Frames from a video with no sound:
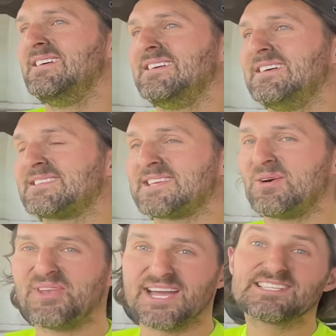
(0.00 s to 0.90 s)
that's how
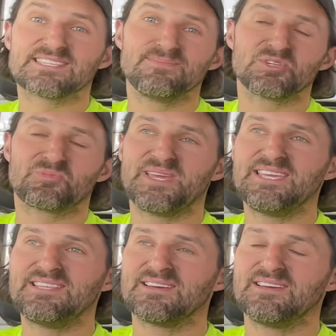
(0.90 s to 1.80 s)
nice they must
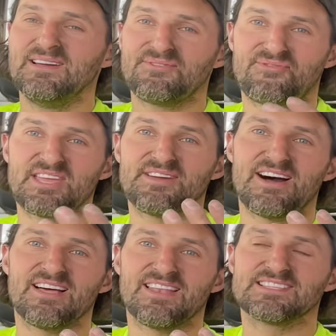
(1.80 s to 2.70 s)
be that three of
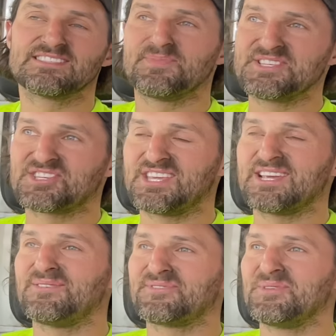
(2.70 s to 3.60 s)
our lads have been
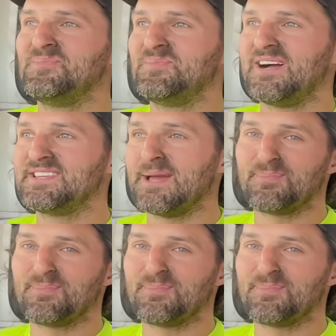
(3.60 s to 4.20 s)
sick off them and yet